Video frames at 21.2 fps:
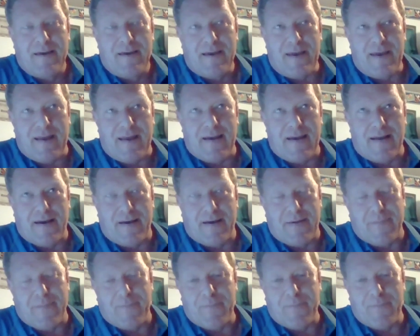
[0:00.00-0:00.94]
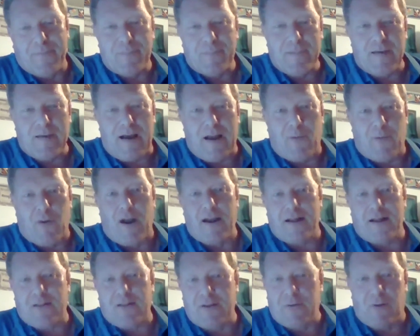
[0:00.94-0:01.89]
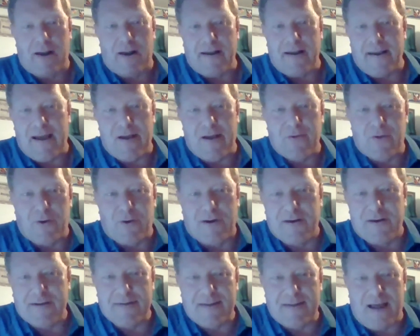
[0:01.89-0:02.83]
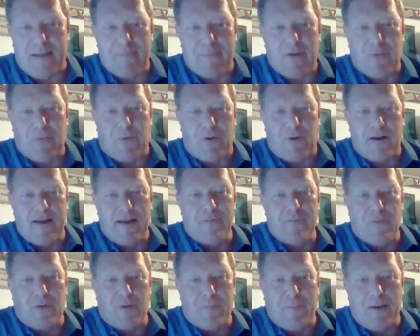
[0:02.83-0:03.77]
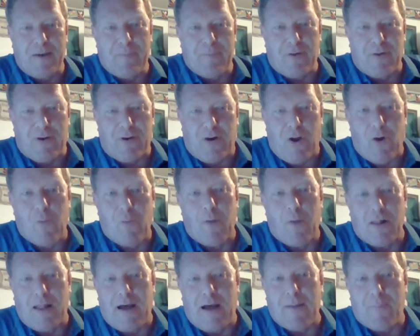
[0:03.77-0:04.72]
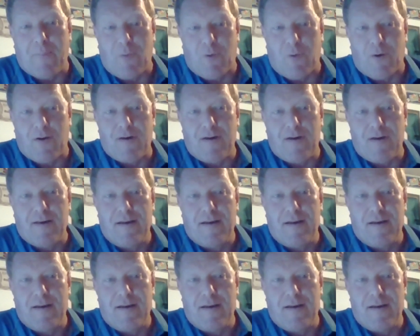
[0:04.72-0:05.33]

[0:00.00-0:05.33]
And ironically, right now during this time that we're in, where people are home a lot more,